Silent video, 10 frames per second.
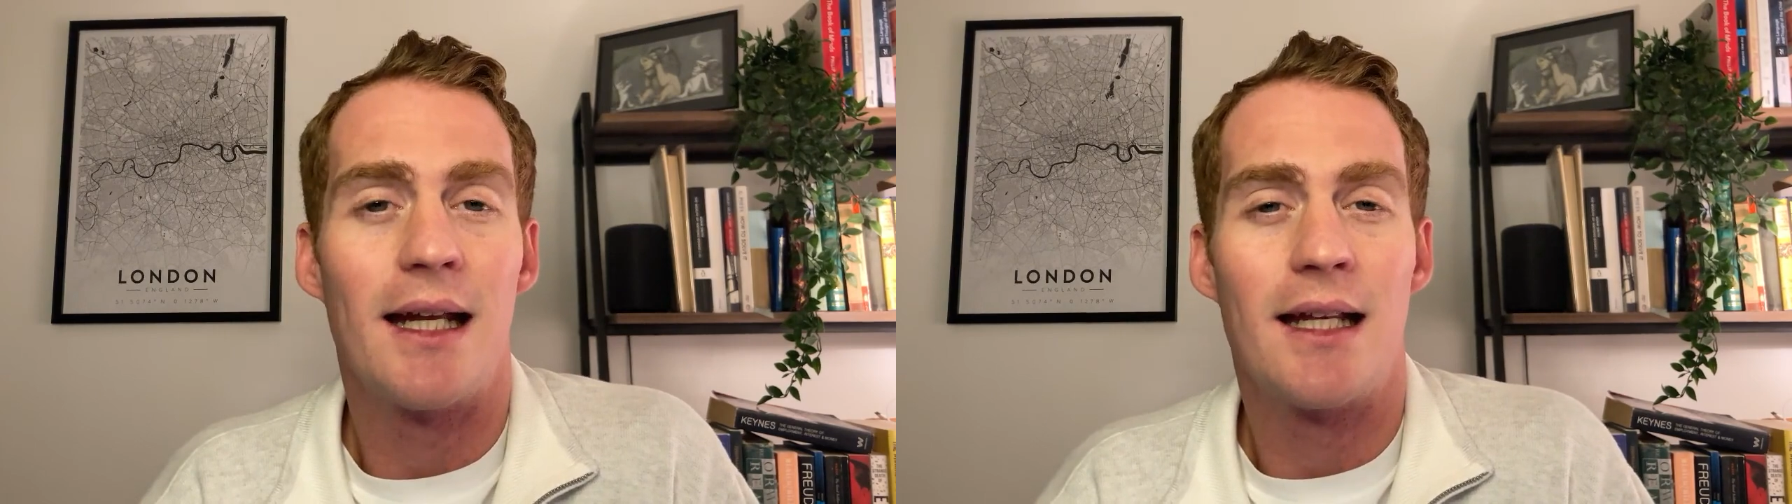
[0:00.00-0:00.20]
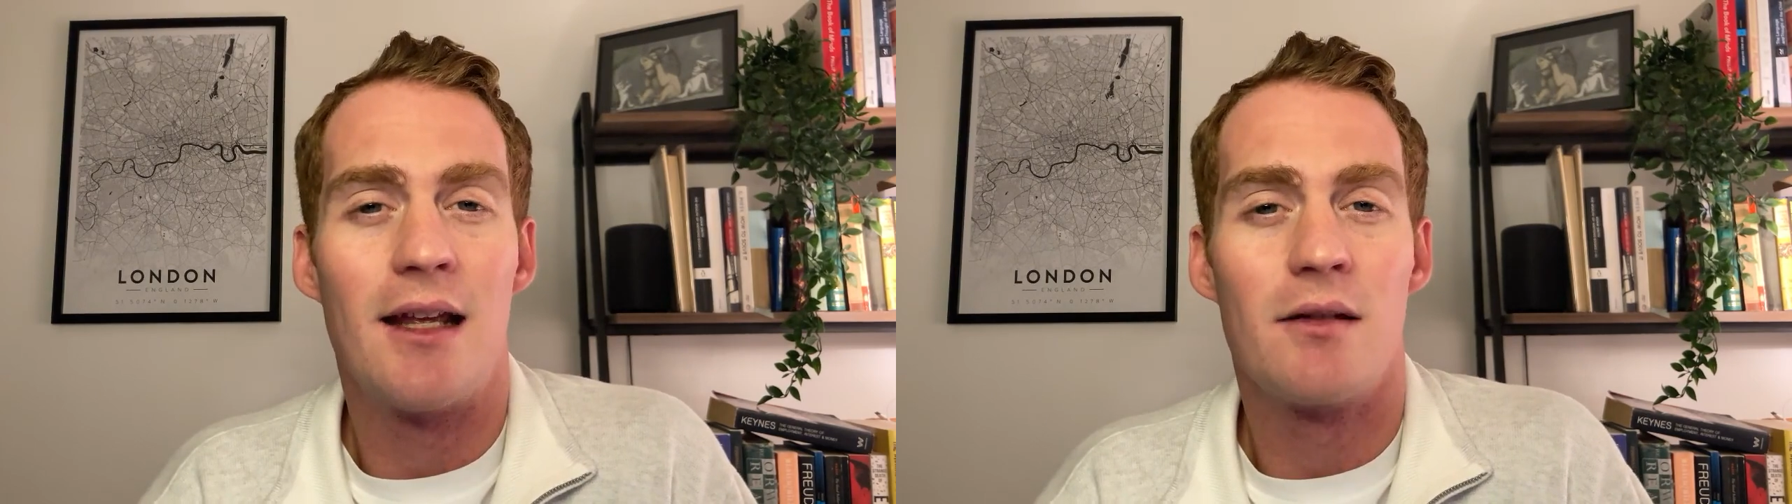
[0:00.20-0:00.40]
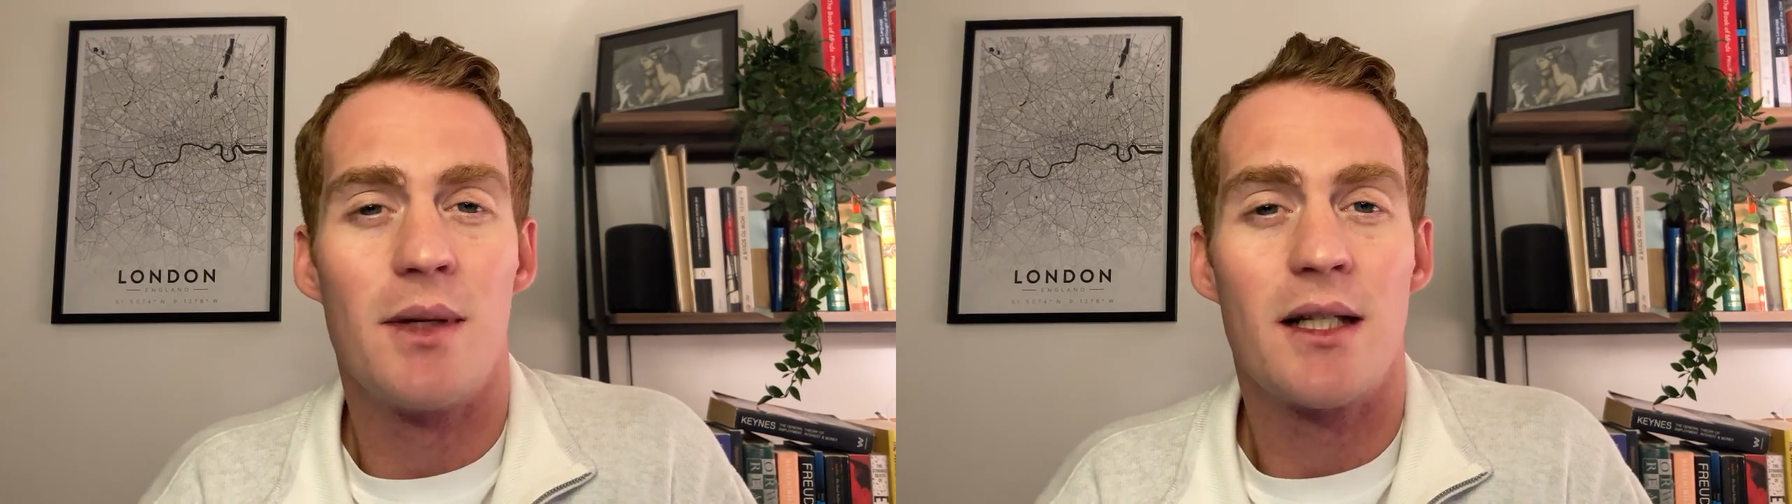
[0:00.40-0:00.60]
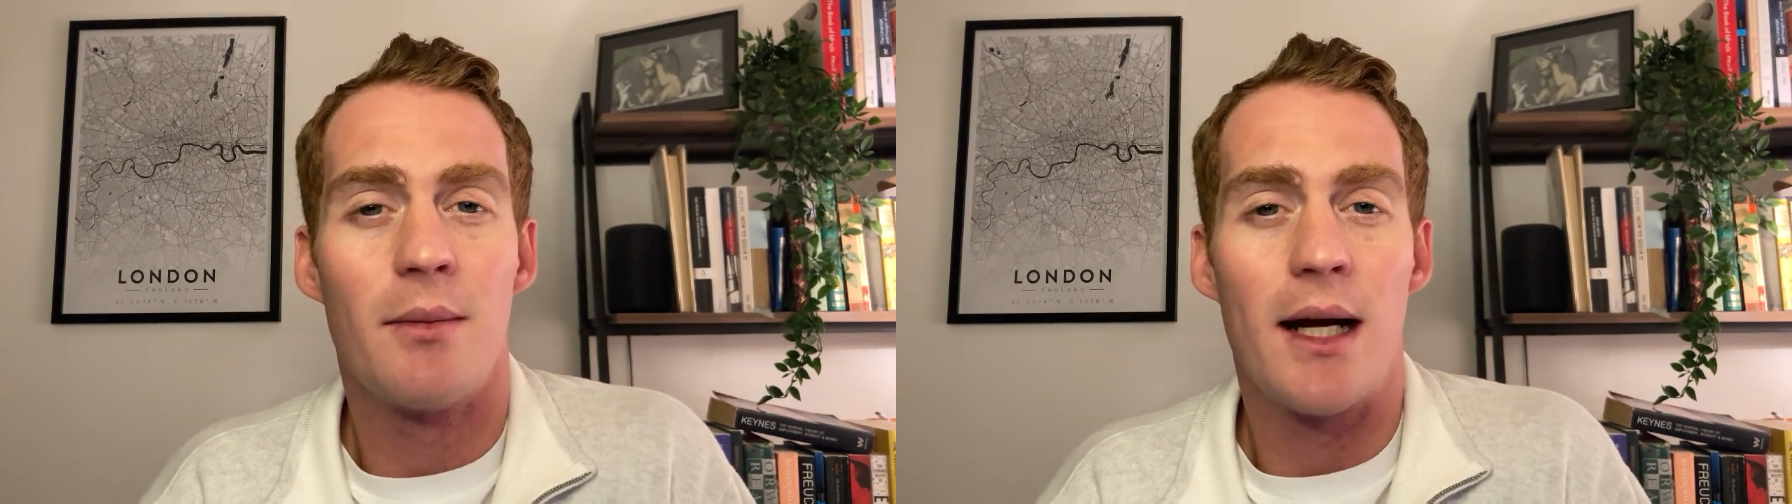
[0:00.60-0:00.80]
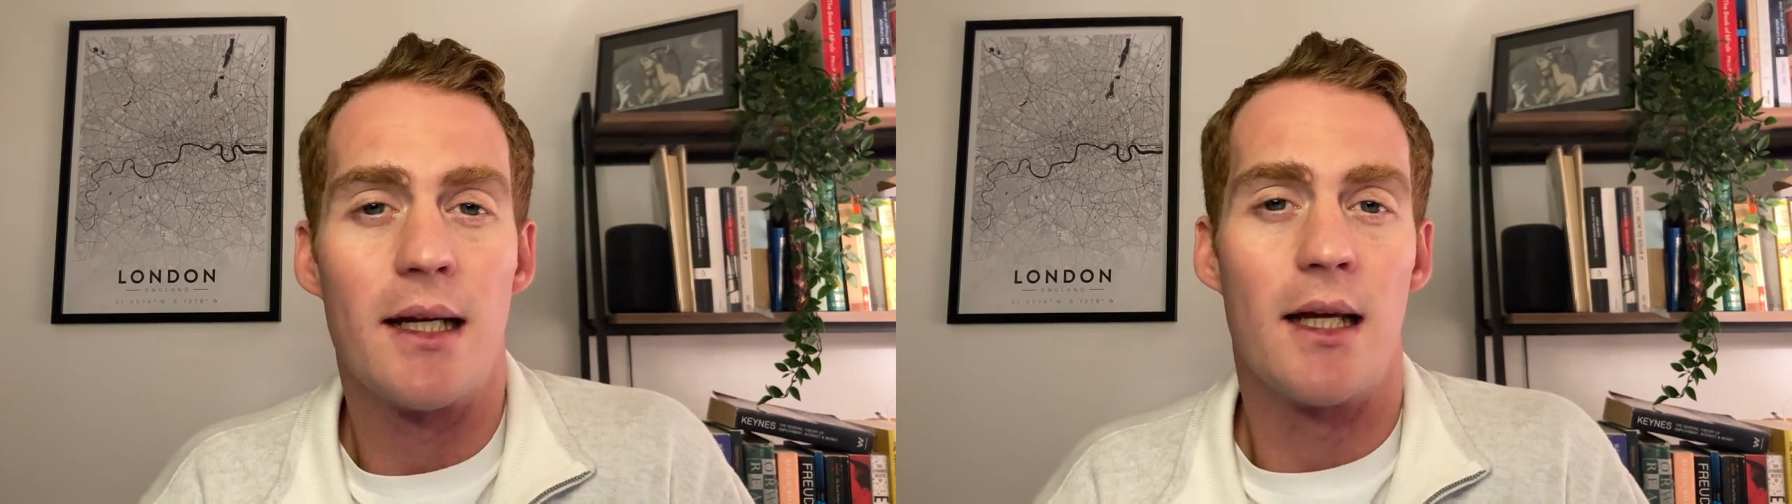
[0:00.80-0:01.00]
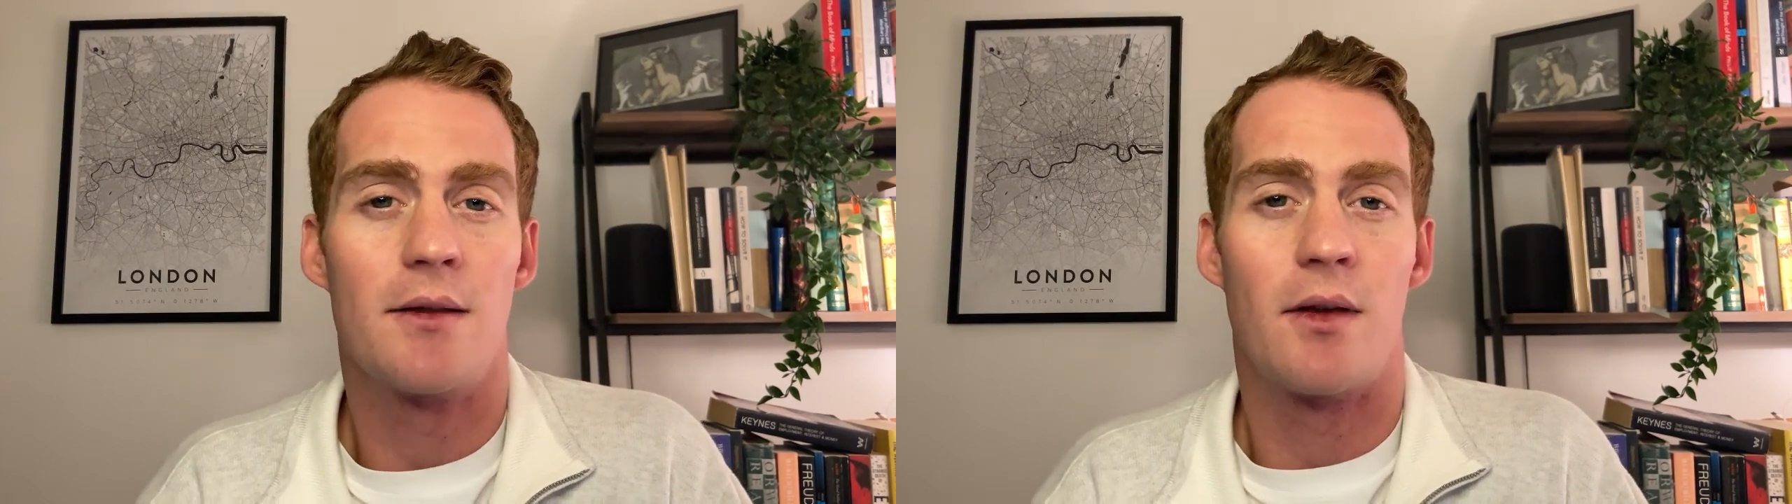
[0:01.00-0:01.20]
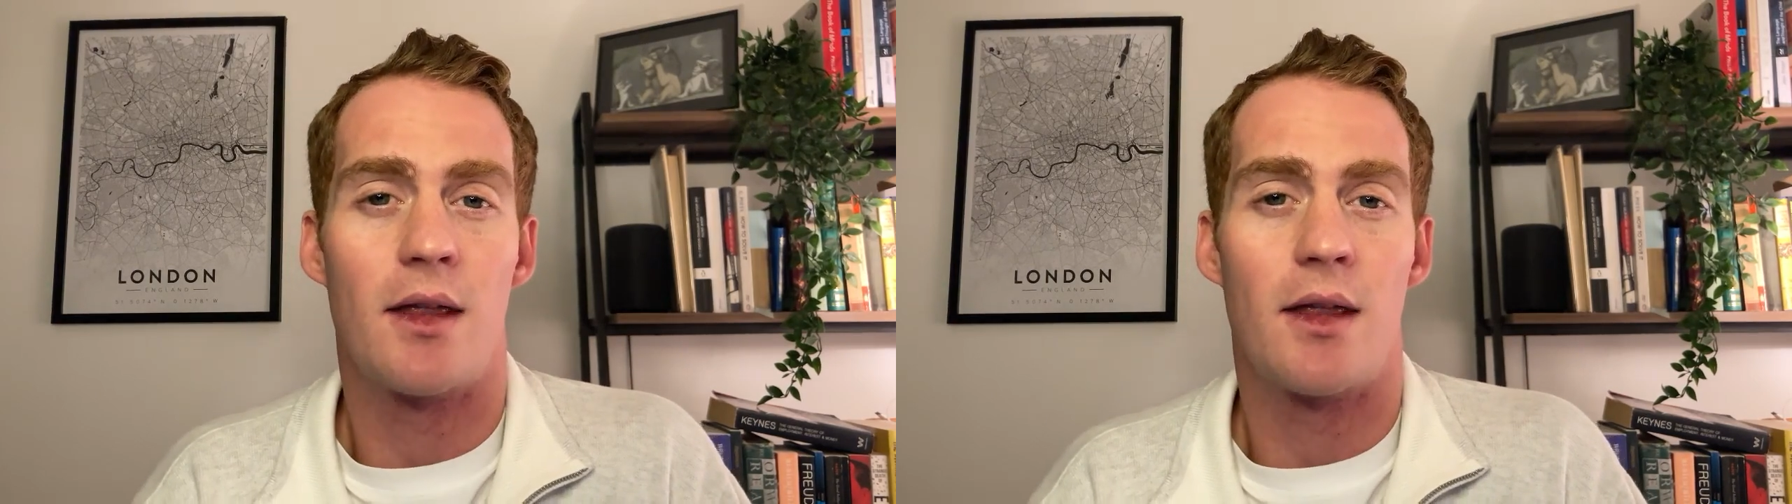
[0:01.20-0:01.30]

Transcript: it gives me some ideas for